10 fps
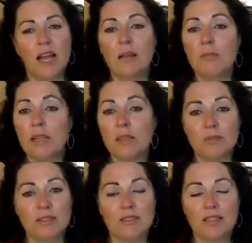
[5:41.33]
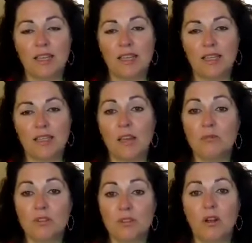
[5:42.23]
I made a mistake.
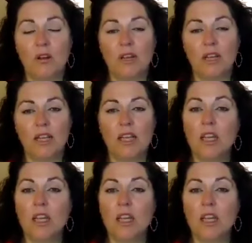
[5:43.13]
I'm sorry.